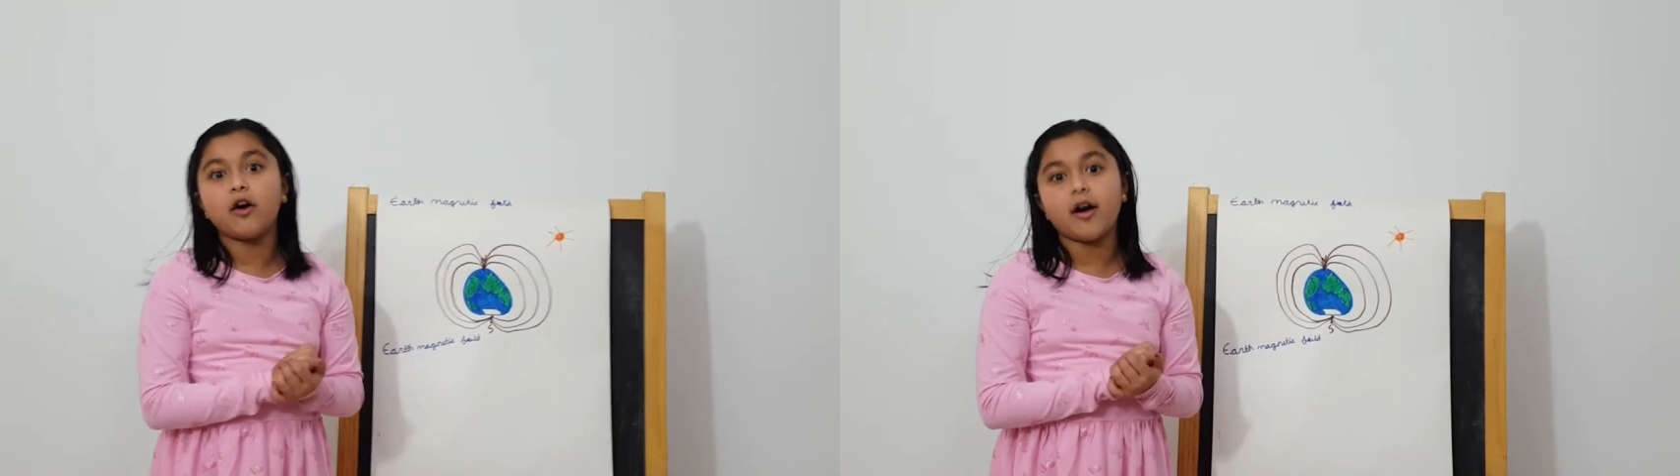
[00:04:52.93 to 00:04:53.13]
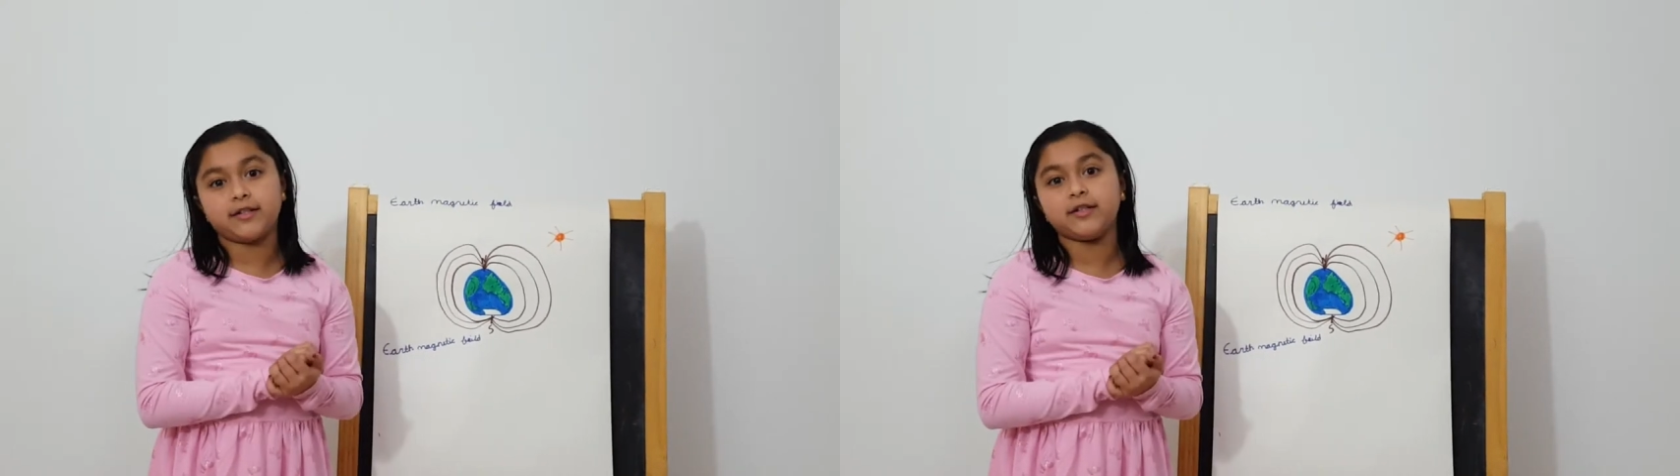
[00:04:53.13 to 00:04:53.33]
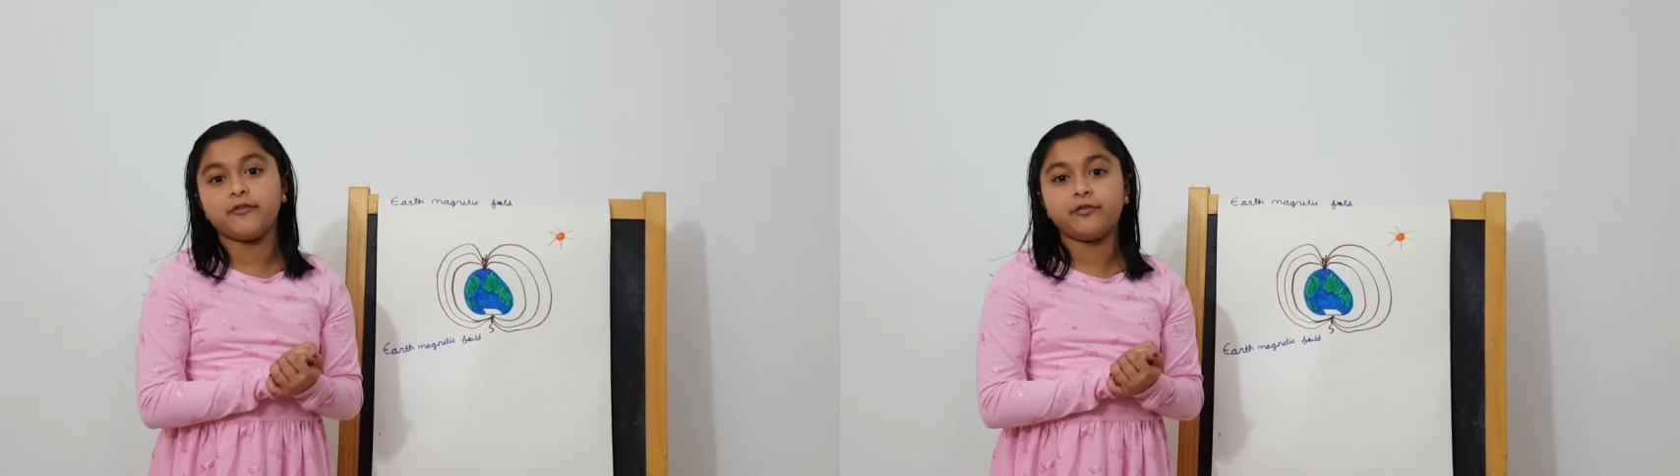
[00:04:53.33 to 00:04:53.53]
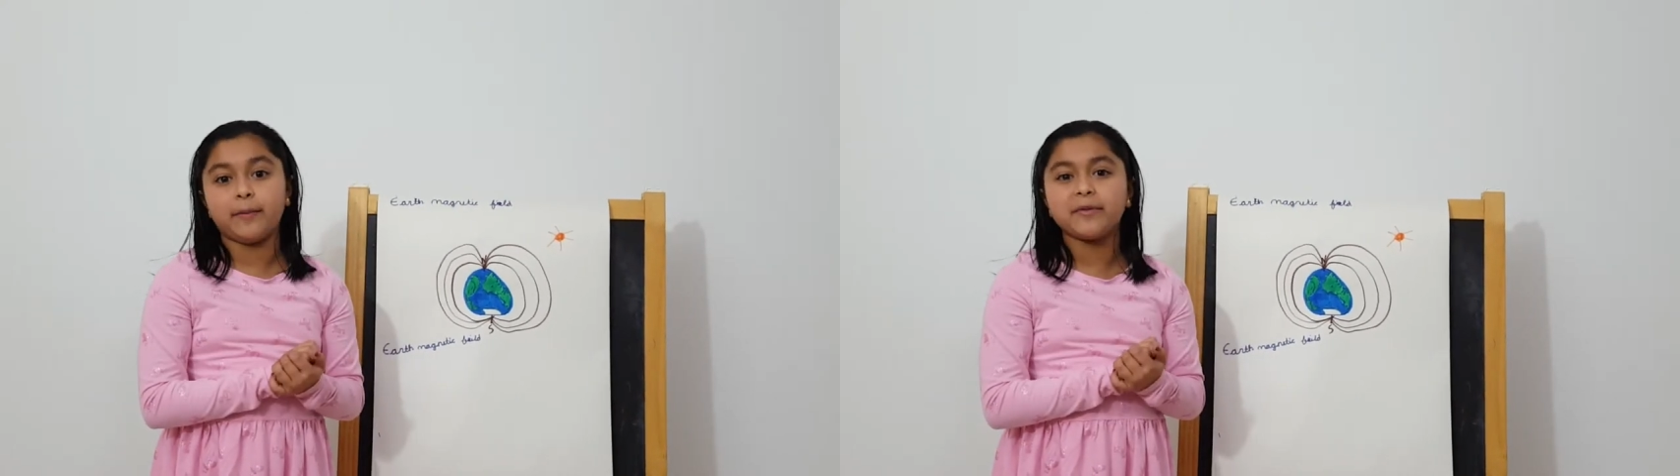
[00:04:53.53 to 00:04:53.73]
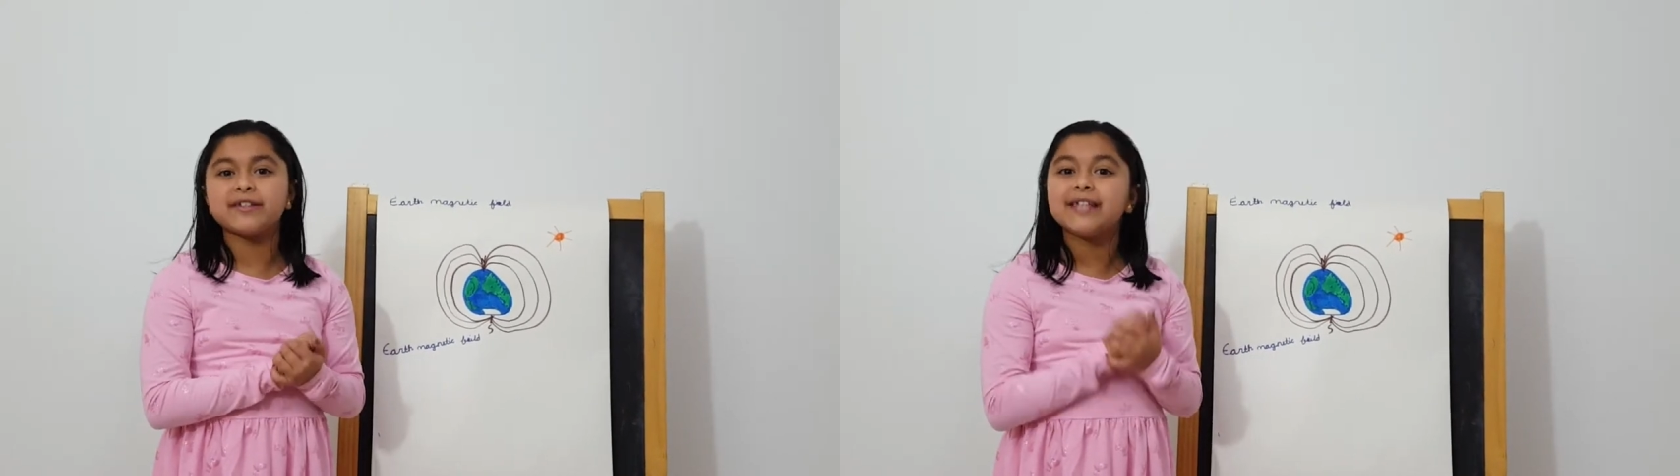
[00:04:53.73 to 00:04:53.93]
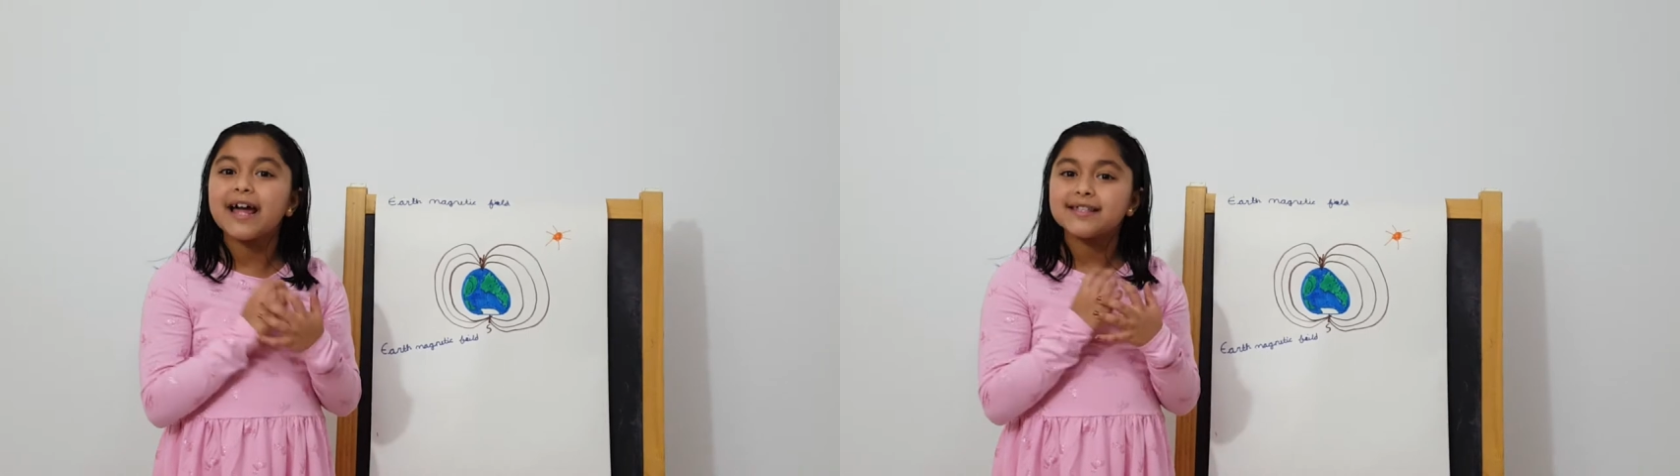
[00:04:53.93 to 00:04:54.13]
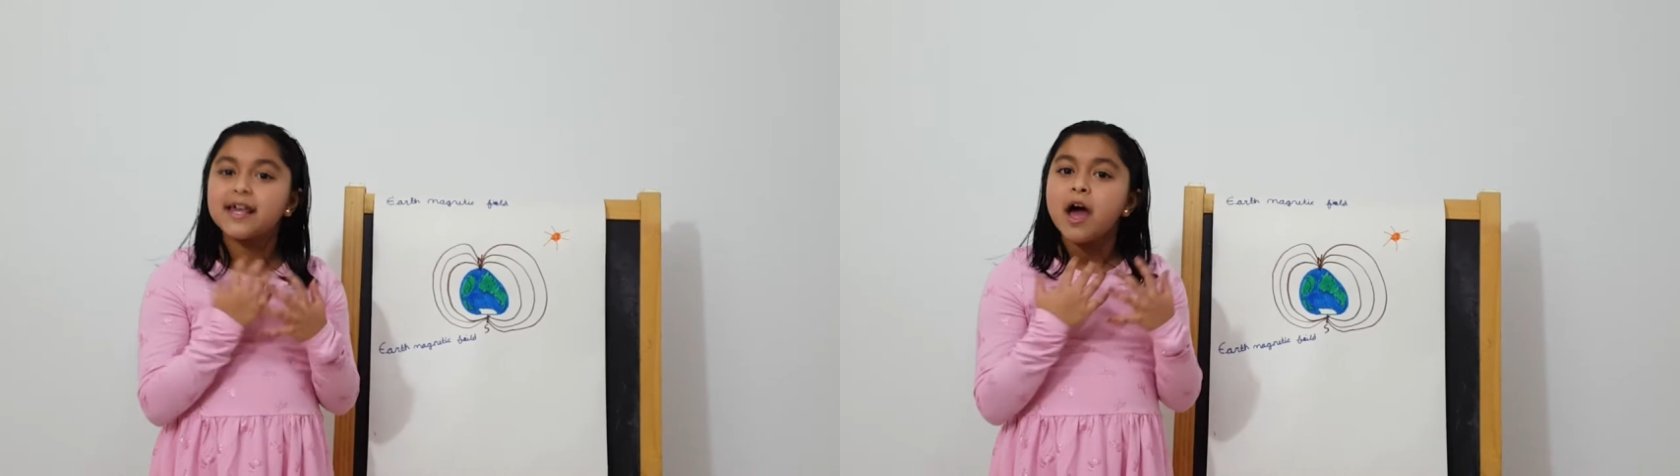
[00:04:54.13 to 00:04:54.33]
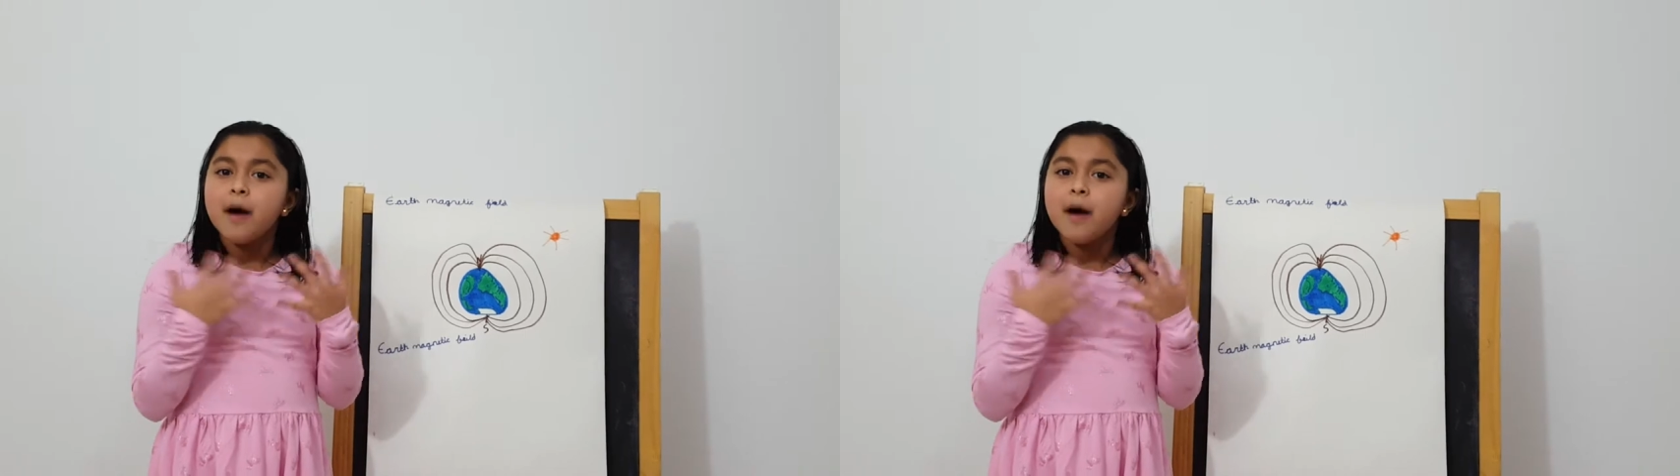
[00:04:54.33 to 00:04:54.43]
cause it to flip because that's